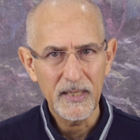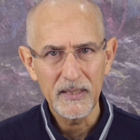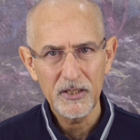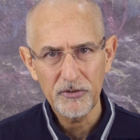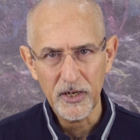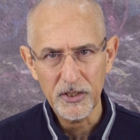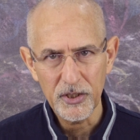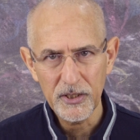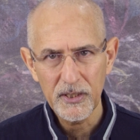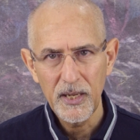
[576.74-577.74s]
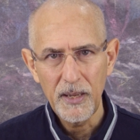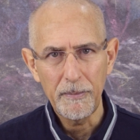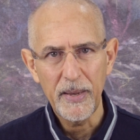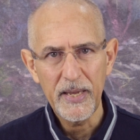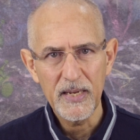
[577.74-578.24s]
in the structures
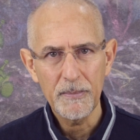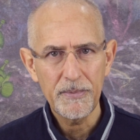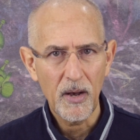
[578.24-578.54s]
made up